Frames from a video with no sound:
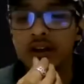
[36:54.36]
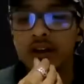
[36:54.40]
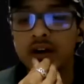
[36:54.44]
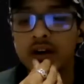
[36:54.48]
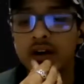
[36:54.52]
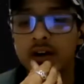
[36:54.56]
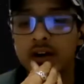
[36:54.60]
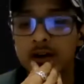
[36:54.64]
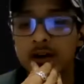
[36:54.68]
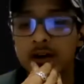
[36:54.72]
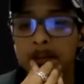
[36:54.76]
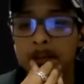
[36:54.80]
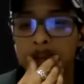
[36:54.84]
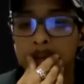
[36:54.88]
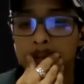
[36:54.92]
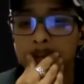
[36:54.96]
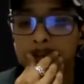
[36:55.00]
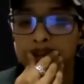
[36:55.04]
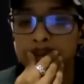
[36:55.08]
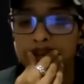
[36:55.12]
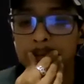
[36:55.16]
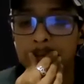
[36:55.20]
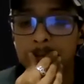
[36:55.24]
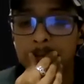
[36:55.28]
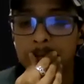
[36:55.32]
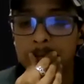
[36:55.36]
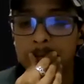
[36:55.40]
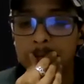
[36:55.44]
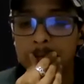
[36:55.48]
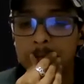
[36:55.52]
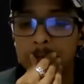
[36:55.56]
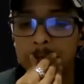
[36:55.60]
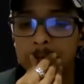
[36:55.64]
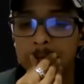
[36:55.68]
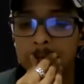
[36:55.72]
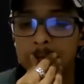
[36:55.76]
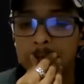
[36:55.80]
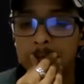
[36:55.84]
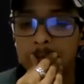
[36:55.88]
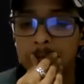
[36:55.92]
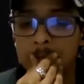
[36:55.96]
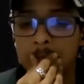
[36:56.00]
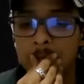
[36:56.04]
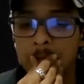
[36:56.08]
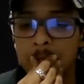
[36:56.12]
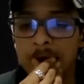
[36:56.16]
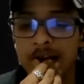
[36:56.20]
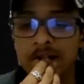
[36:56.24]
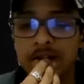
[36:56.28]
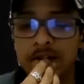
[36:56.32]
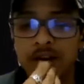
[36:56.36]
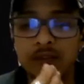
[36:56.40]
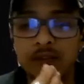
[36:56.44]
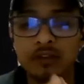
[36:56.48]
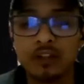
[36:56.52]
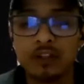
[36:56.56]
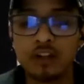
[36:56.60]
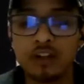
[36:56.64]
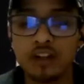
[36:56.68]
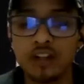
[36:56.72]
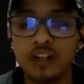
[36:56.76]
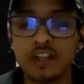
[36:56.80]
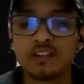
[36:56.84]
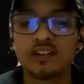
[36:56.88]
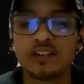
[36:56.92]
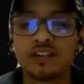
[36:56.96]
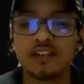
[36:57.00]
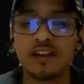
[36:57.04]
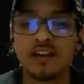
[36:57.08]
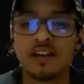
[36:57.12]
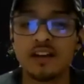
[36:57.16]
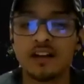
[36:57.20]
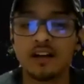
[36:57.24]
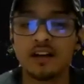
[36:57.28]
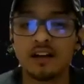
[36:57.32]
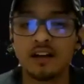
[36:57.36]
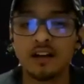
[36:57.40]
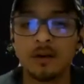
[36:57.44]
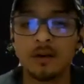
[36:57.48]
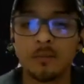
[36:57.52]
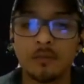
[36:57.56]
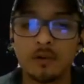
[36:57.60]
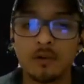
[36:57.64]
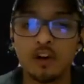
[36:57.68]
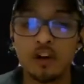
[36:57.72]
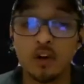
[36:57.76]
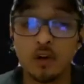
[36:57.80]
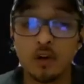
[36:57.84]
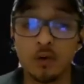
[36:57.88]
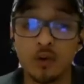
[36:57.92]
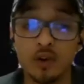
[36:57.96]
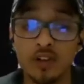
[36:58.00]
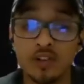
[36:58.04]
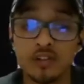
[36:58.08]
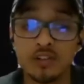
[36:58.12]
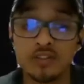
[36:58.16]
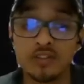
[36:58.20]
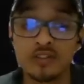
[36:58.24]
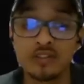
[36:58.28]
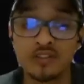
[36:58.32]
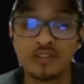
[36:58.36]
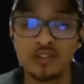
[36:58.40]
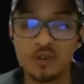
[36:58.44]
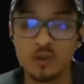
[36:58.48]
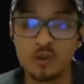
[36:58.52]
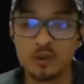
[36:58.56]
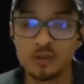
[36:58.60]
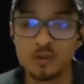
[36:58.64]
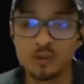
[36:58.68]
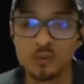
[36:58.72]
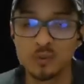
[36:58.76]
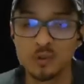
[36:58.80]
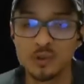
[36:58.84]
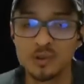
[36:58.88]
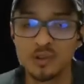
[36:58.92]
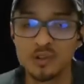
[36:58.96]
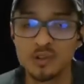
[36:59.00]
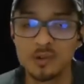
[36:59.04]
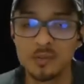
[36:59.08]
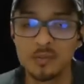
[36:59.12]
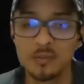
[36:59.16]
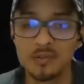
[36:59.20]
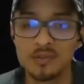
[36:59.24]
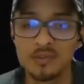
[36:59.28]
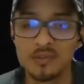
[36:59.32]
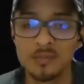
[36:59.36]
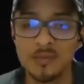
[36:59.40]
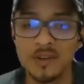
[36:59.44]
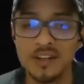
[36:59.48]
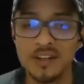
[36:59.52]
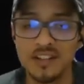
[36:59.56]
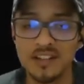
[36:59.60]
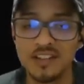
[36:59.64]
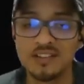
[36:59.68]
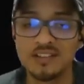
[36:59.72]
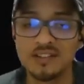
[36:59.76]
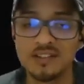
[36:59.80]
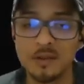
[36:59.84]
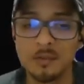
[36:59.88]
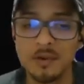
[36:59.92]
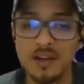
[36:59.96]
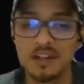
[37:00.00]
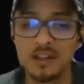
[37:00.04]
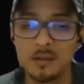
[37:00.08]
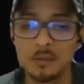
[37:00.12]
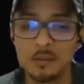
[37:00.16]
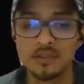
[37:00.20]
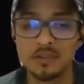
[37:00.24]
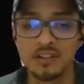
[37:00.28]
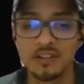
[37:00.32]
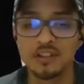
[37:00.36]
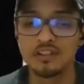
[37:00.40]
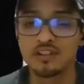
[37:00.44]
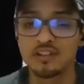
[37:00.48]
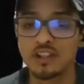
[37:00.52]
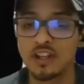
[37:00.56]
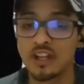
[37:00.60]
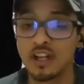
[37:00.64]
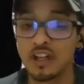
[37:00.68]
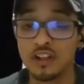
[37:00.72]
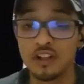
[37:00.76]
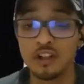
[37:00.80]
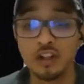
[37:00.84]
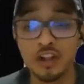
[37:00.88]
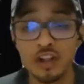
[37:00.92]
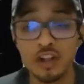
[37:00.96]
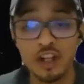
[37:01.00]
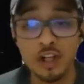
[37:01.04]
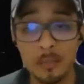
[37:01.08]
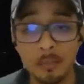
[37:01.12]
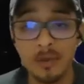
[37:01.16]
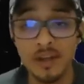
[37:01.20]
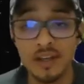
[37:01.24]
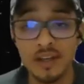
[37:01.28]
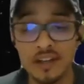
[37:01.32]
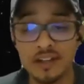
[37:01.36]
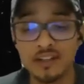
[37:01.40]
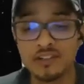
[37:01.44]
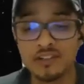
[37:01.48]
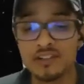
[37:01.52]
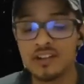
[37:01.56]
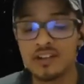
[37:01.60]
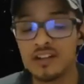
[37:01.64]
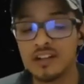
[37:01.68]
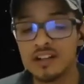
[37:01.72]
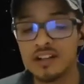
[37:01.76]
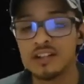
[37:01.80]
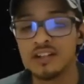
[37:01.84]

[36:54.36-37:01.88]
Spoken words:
I'll definitely look into that. Chris Williams, man, he's the man. Let me send a shout out. He couldn't make it today.